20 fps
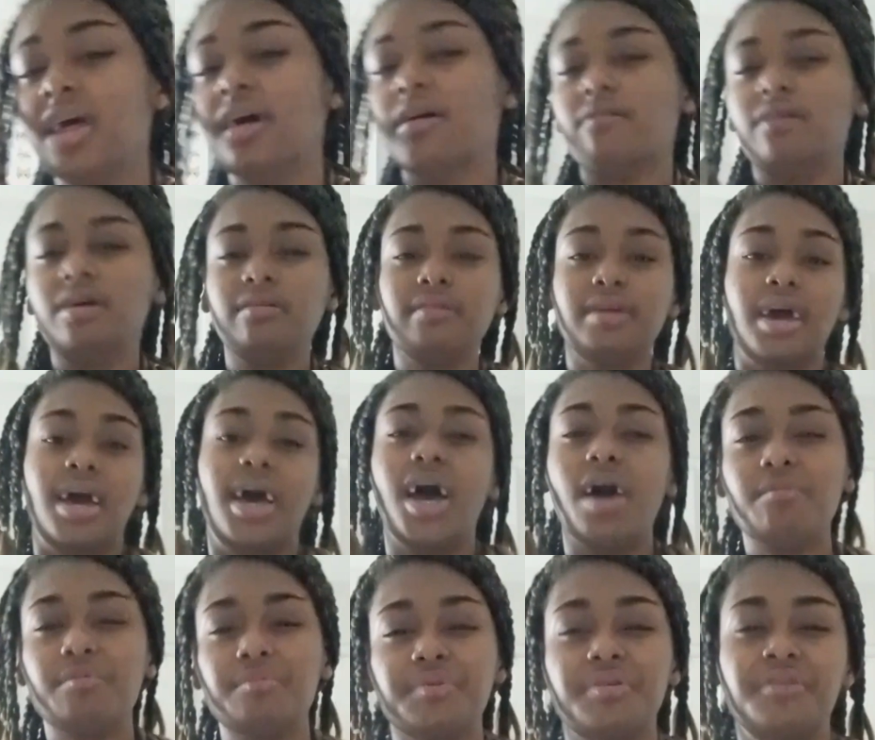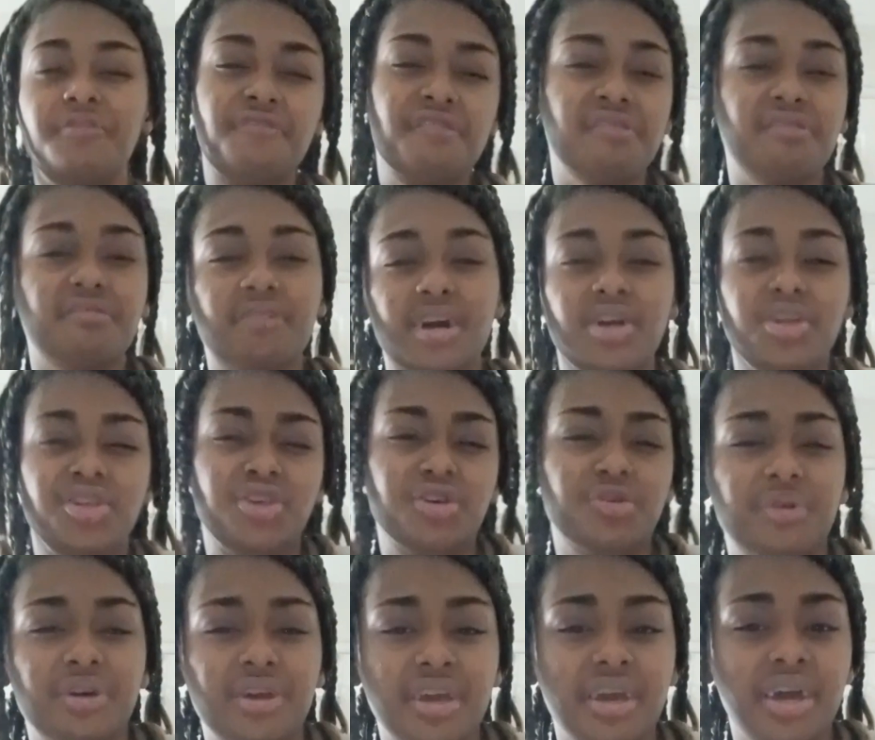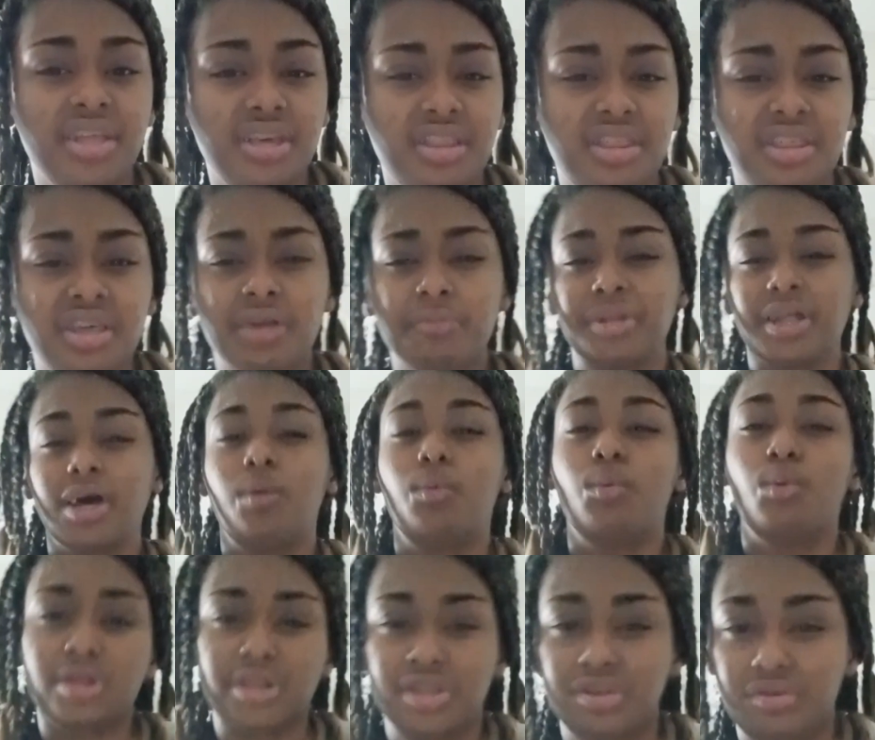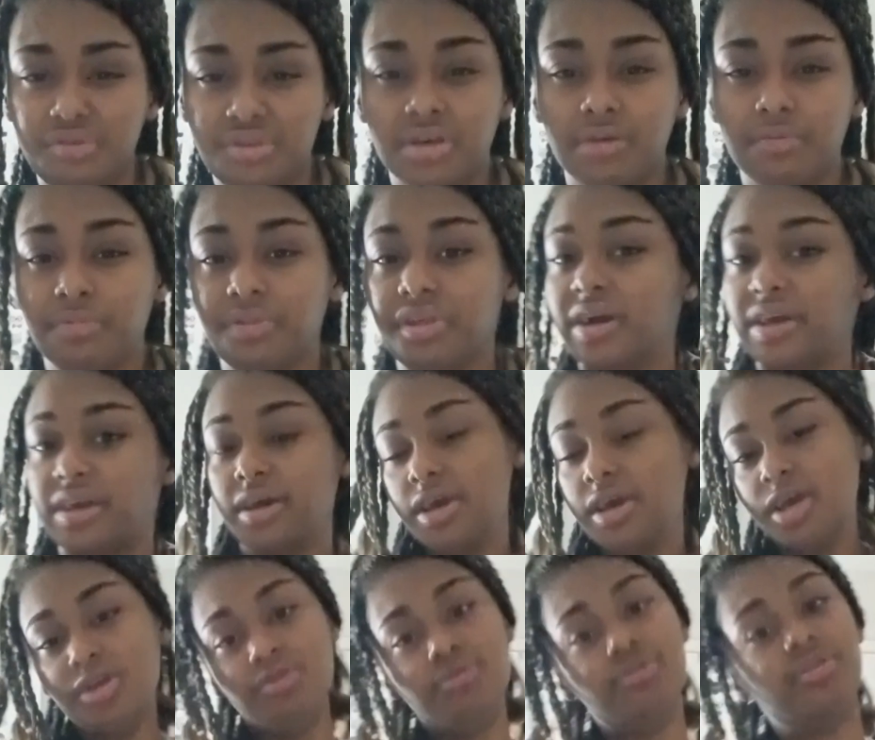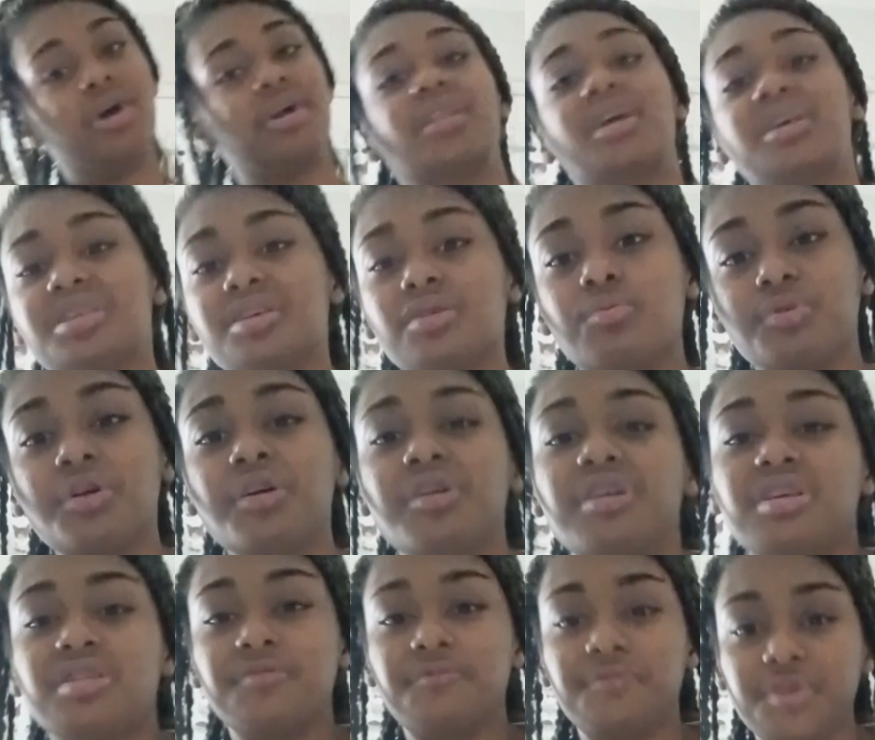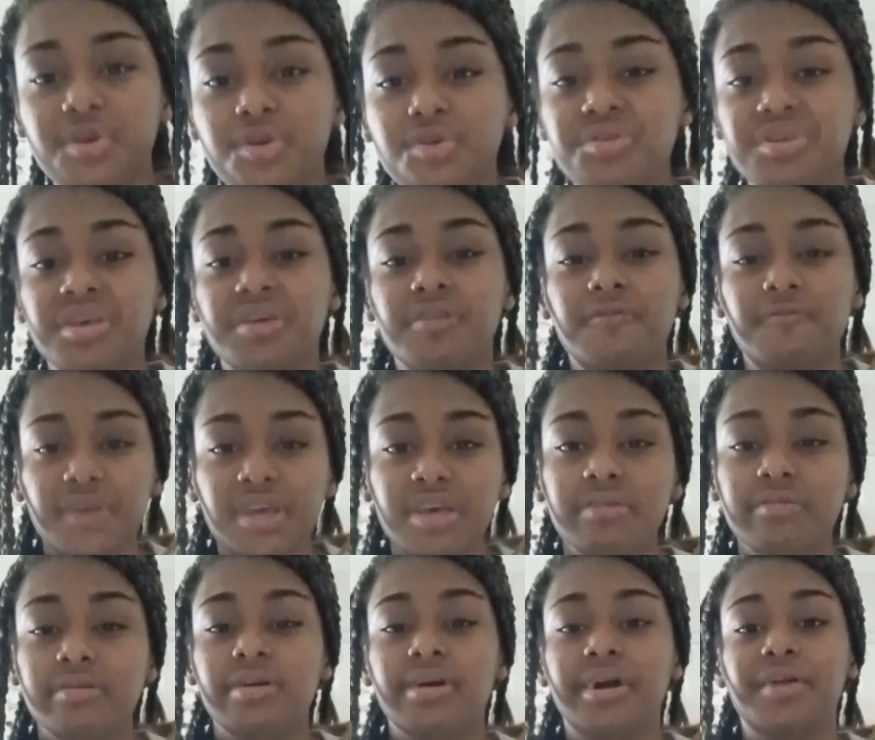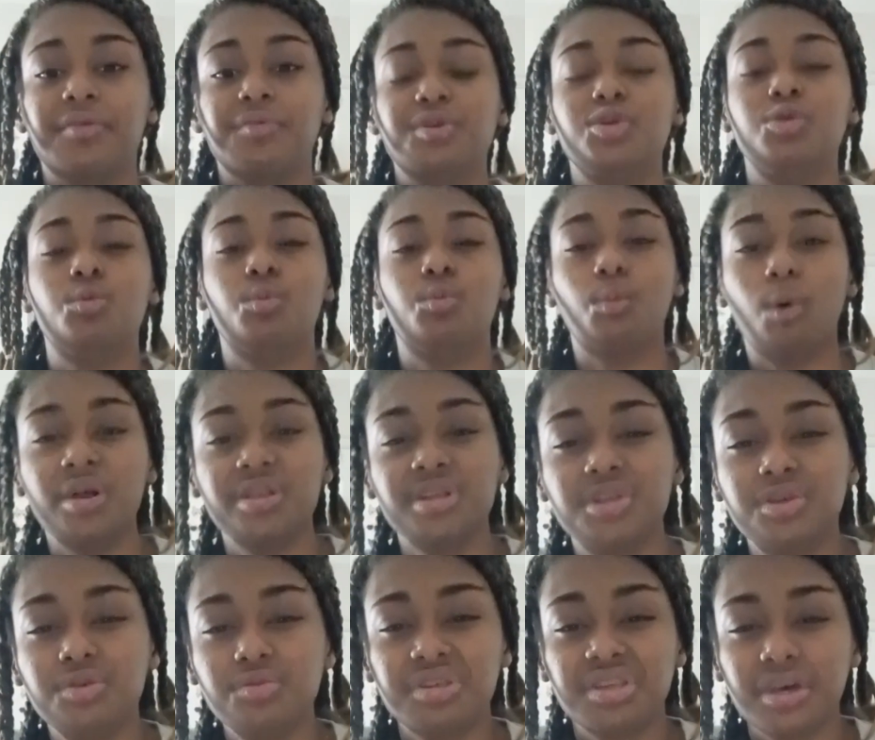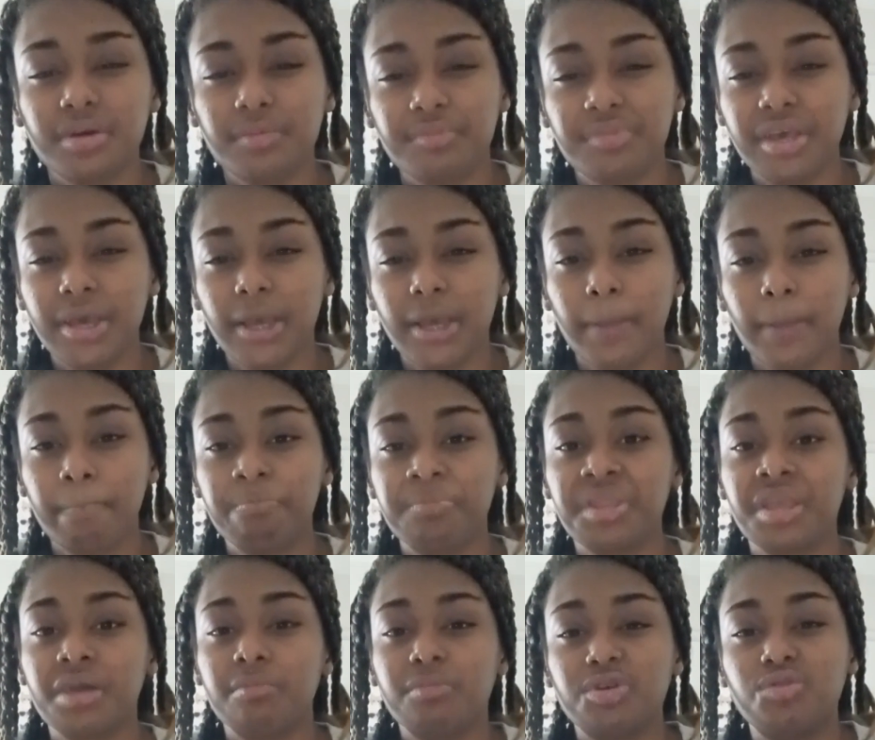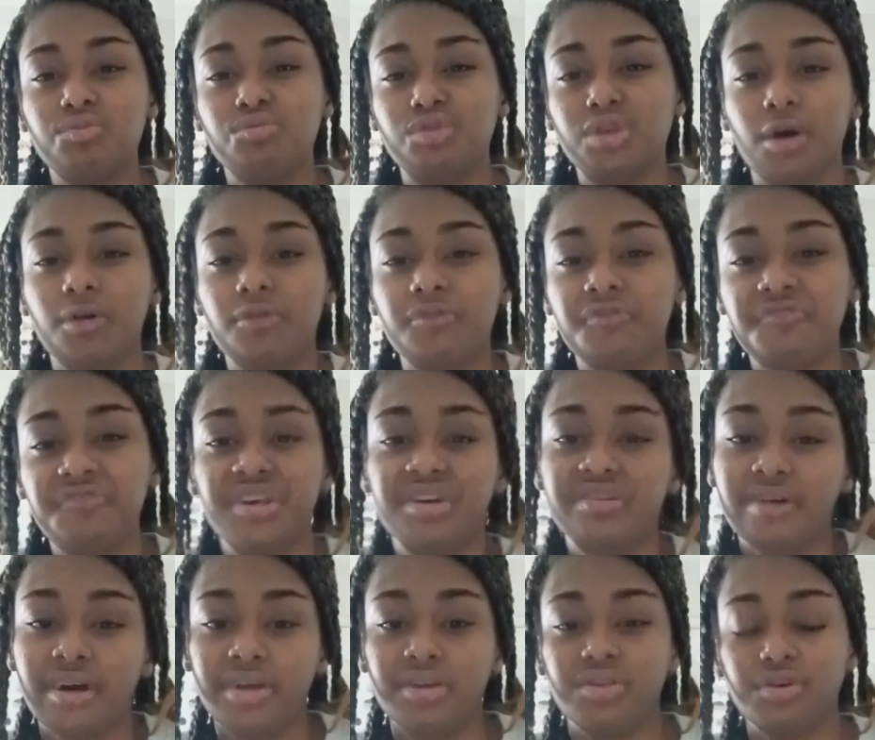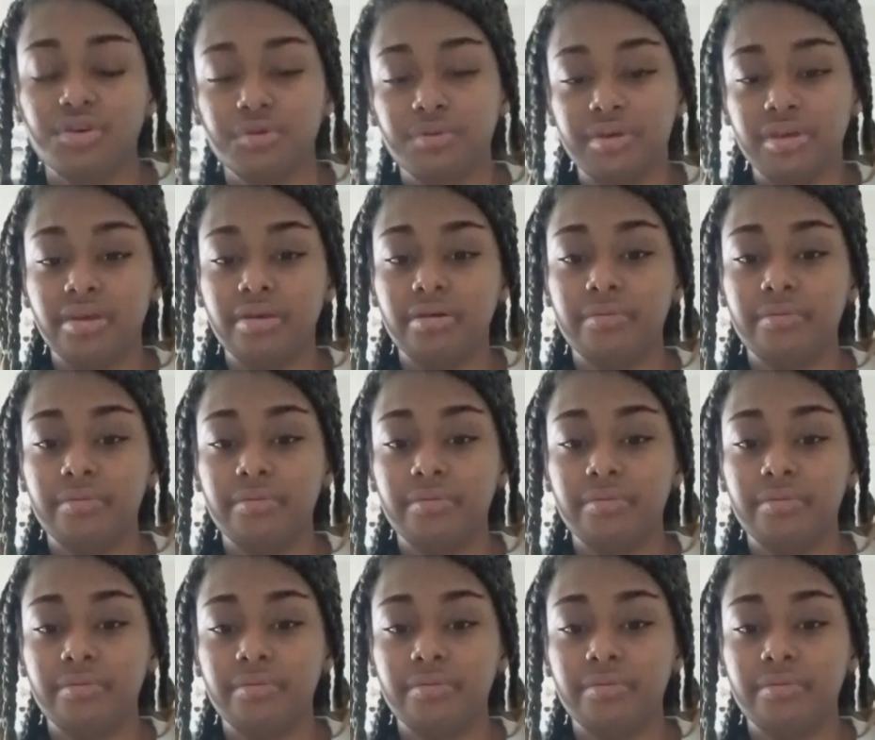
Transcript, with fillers: Lately I haven't been feeling like doing anything but I want to do something. Like, like that's a really confusing feeling. Like when you want to do something but you don't feel like doing it.